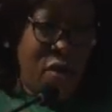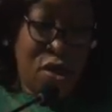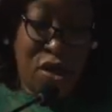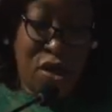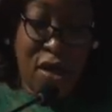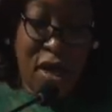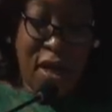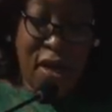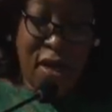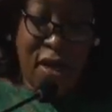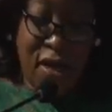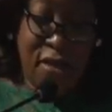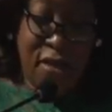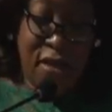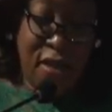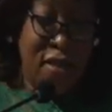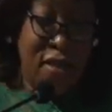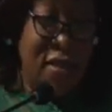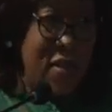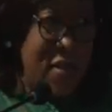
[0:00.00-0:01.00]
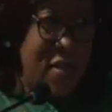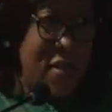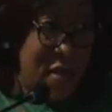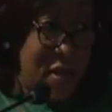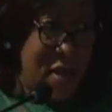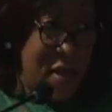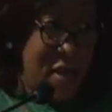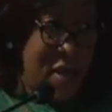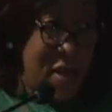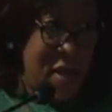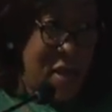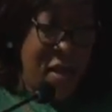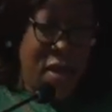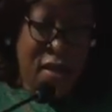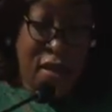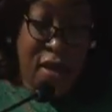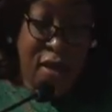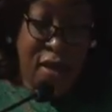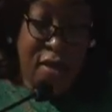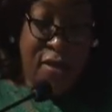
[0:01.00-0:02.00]
challenges
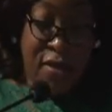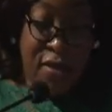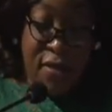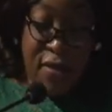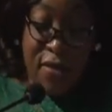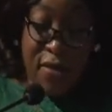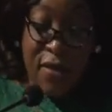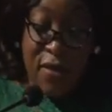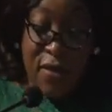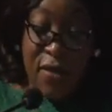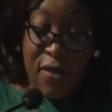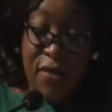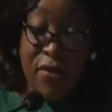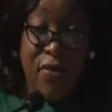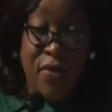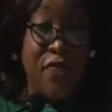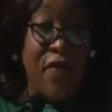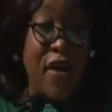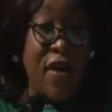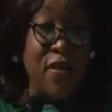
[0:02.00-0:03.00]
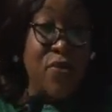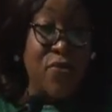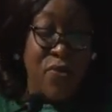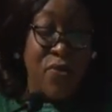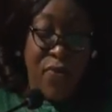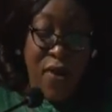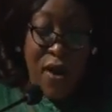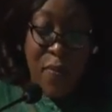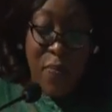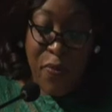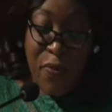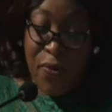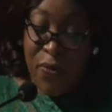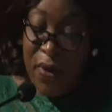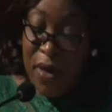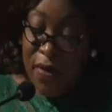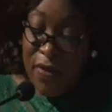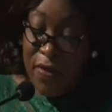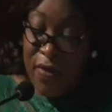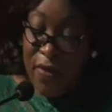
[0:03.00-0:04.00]
that you have had to grapple
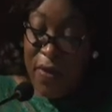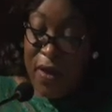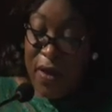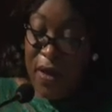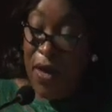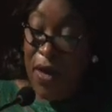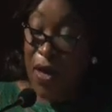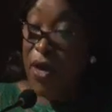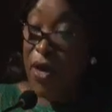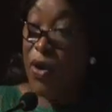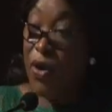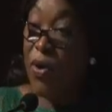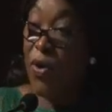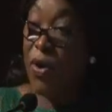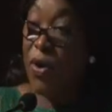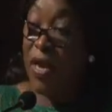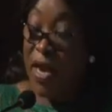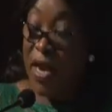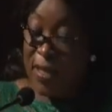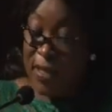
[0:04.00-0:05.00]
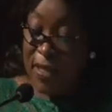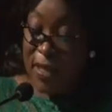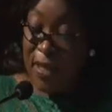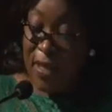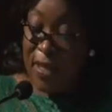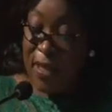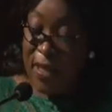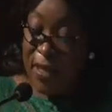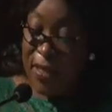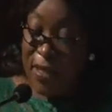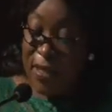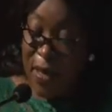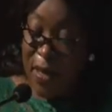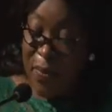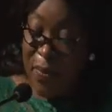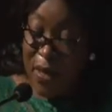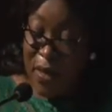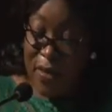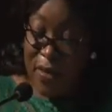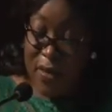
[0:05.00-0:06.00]
with in organizing this
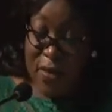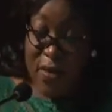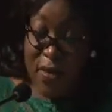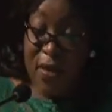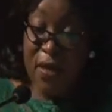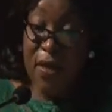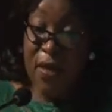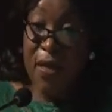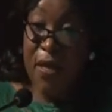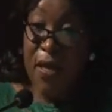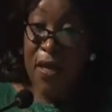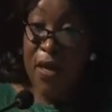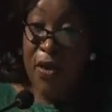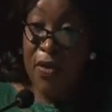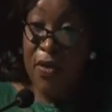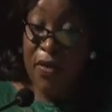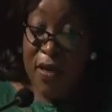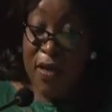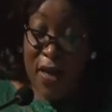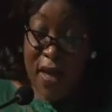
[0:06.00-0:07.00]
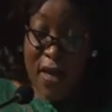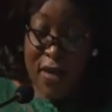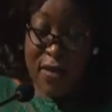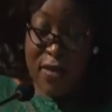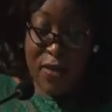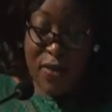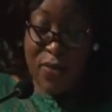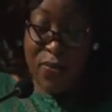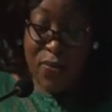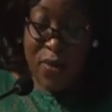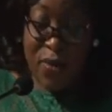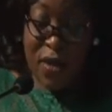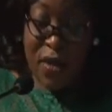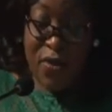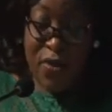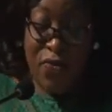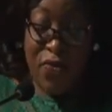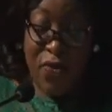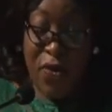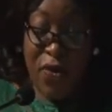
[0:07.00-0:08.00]
summit. Nonetheless, we
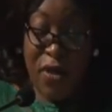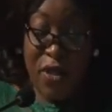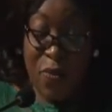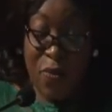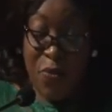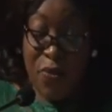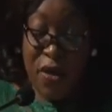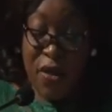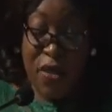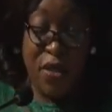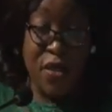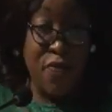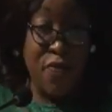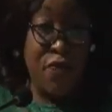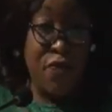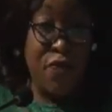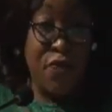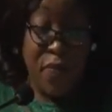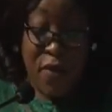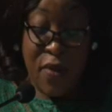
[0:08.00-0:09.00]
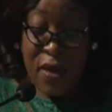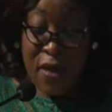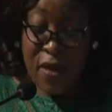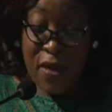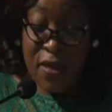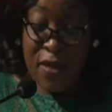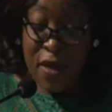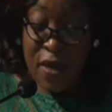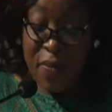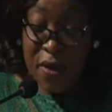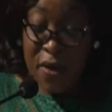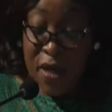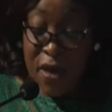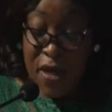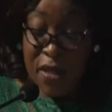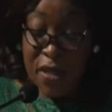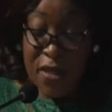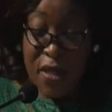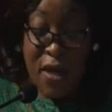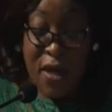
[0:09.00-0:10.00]
can draw inspiration from the
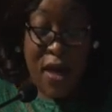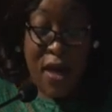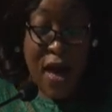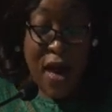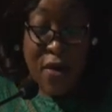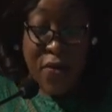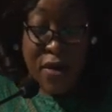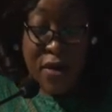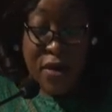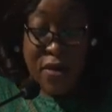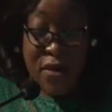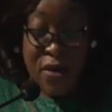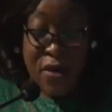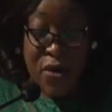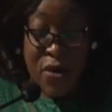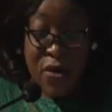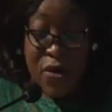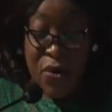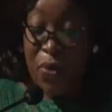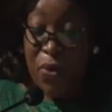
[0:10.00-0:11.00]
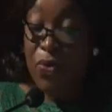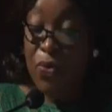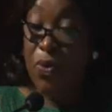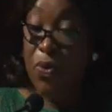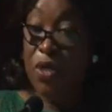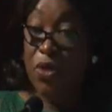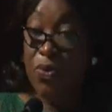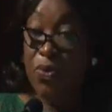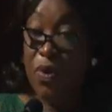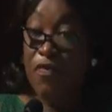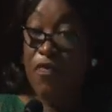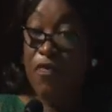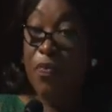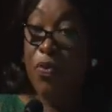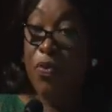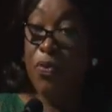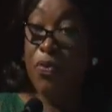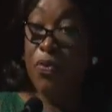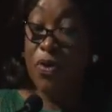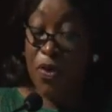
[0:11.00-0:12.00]
determination and courage with which you
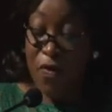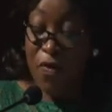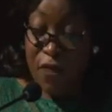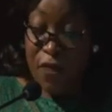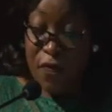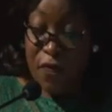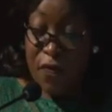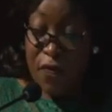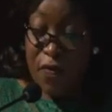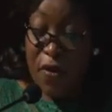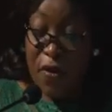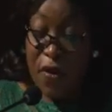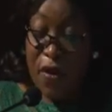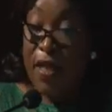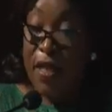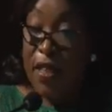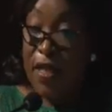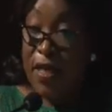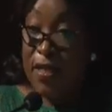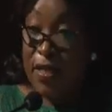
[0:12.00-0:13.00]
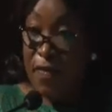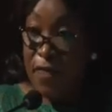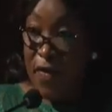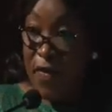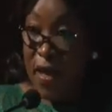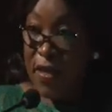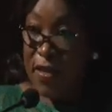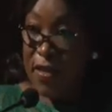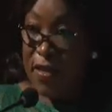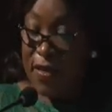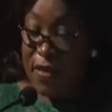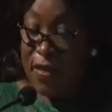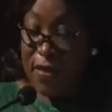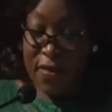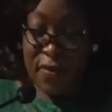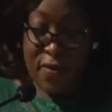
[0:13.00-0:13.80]
have pulled off this event.